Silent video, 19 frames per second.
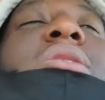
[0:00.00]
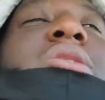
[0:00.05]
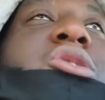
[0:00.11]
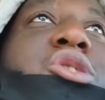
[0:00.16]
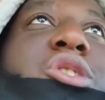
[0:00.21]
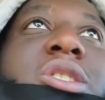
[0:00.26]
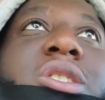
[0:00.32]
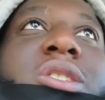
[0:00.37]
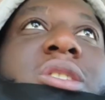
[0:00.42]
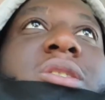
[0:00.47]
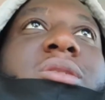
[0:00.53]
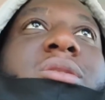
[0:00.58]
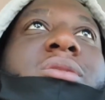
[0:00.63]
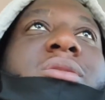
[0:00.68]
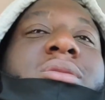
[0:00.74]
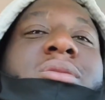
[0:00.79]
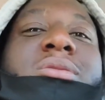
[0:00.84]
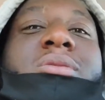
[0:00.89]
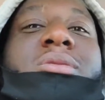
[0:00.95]
your shit.
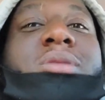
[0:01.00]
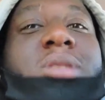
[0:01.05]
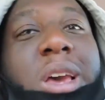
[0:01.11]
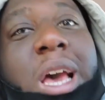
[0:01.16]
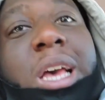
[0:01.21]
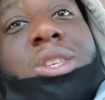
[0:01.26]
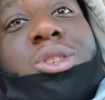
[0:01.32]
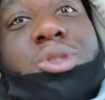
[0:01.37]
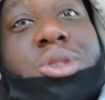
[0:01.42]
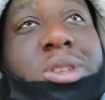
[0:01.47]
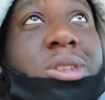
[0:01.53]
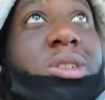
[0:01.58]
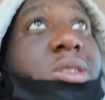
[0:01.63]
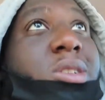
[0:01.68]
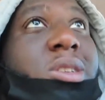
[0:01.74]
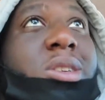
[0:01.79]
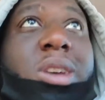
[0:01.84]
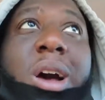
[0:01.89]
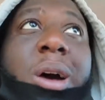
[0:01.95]
As you can
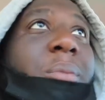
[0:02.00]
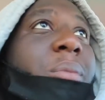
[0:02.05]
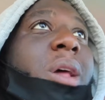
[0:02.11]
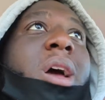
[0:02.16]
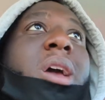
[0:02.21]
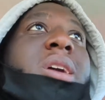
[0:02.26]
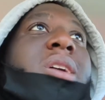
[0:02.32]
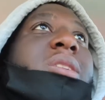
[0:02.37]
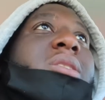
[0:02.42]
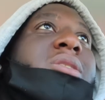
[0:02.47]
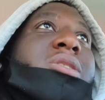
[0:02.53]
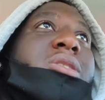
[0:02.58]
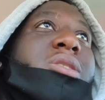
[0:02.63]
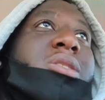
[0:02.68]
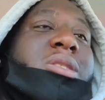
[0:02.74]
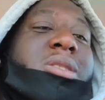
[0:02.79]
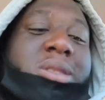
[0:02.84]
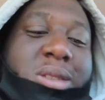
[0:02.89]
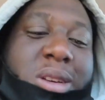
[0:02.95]
see, I'm not eating your
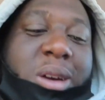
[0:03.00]
shit.